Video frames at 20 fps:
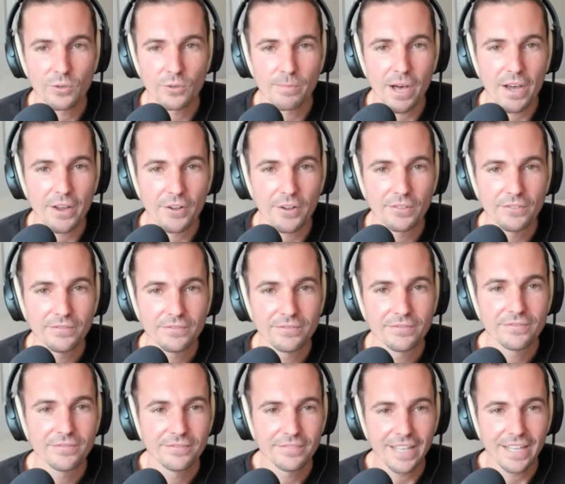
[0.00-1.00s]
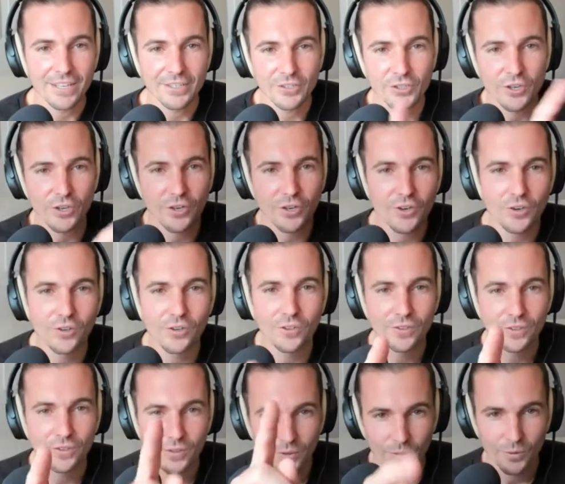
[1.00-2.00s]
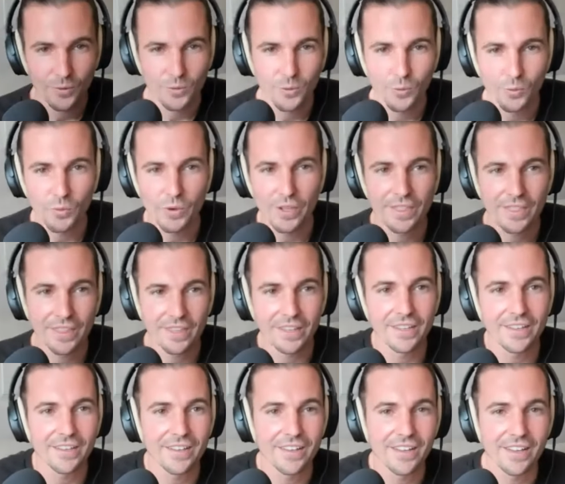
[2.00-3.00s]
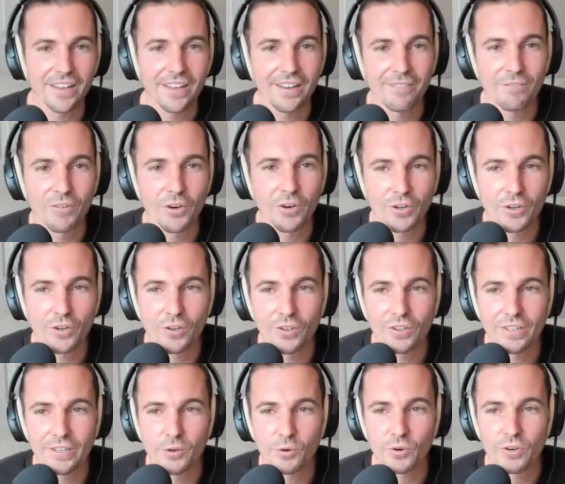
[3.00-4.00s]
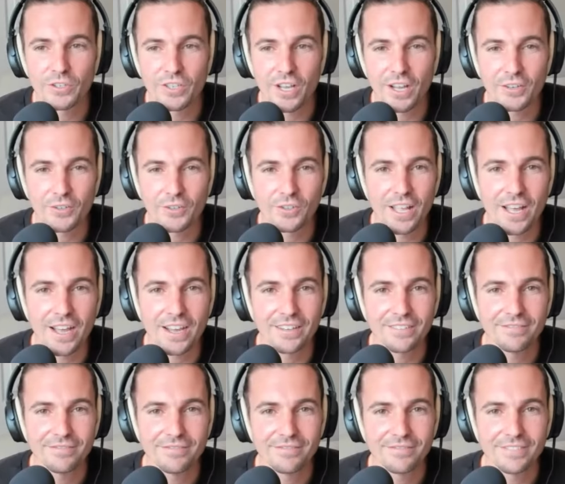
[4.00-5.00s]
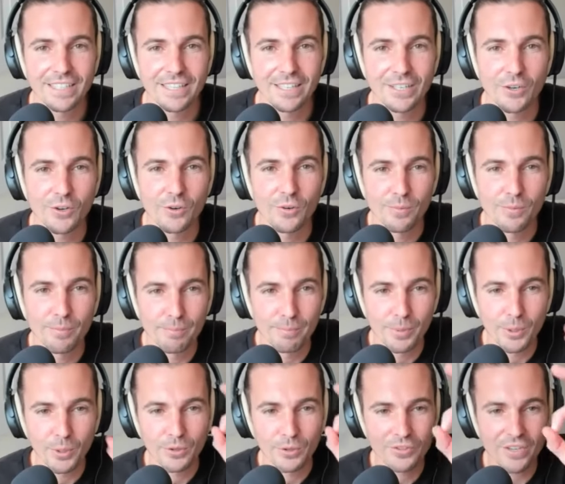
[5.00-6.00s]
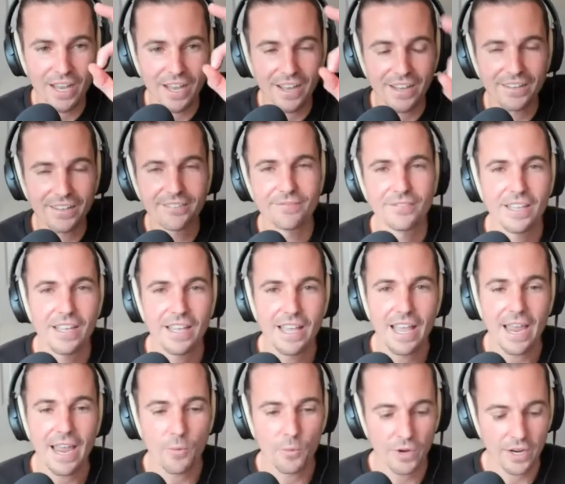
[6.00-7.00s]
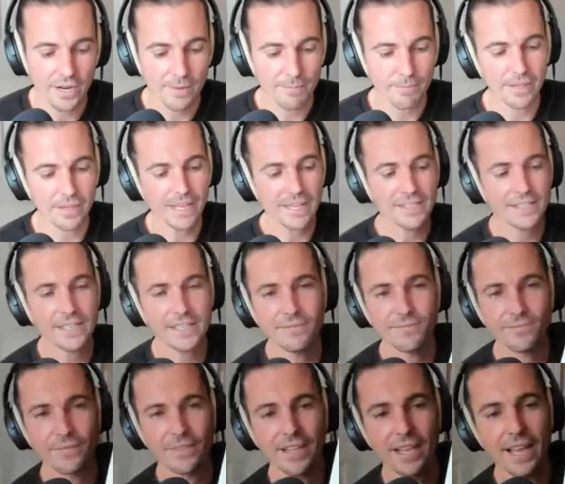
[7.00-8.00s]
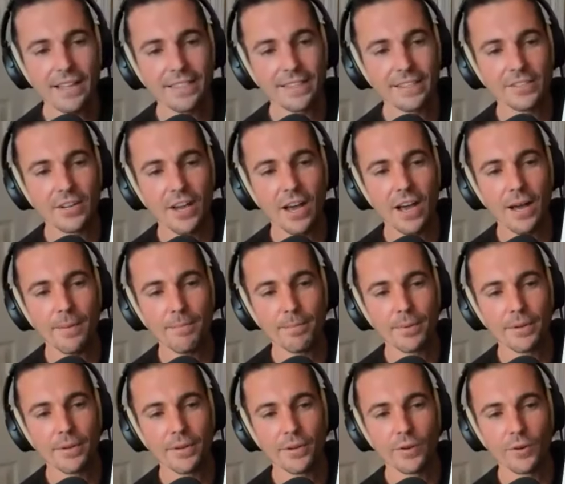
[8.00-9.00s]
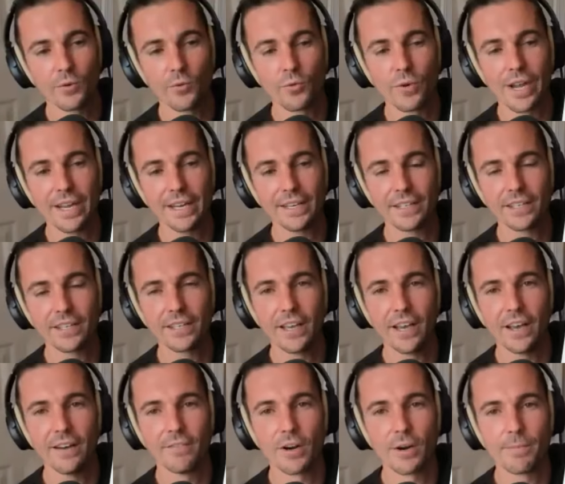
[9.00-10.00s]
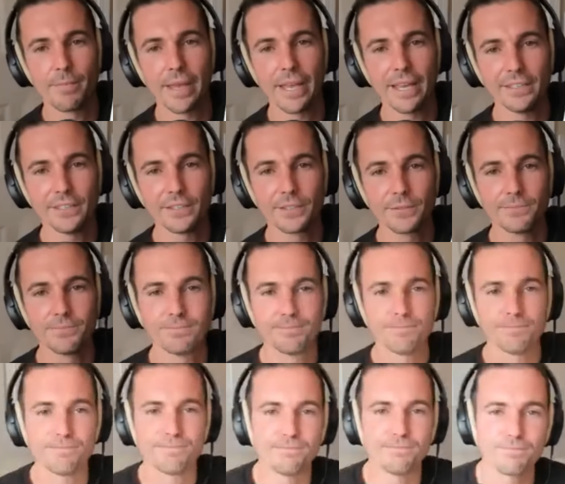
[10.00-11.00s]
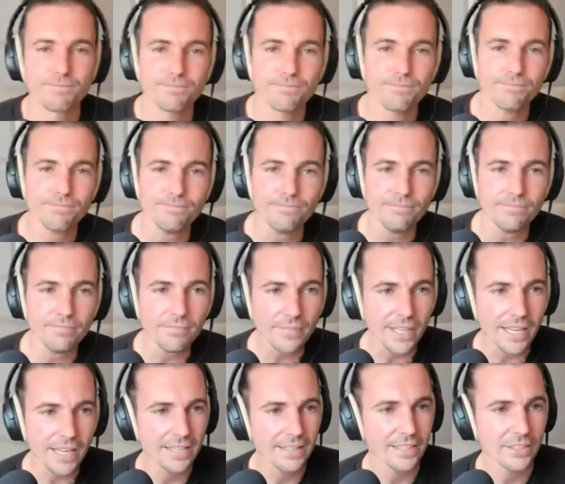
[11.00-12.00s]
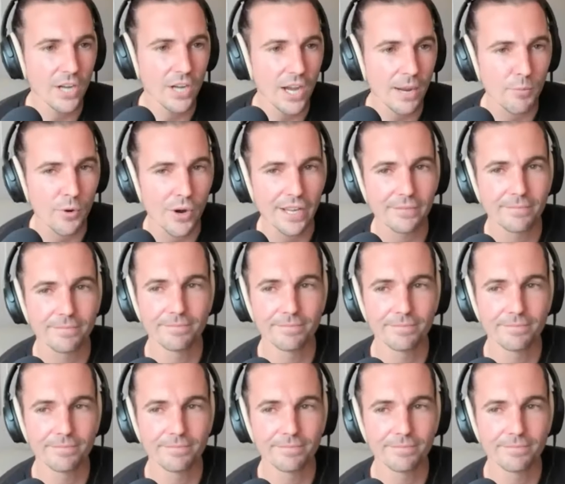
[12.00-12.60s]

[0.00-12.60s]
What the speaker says: Model, that circle with the vertical and horizontal line, the little bullseye, and we're going to place it at the top right of our page. At the top right.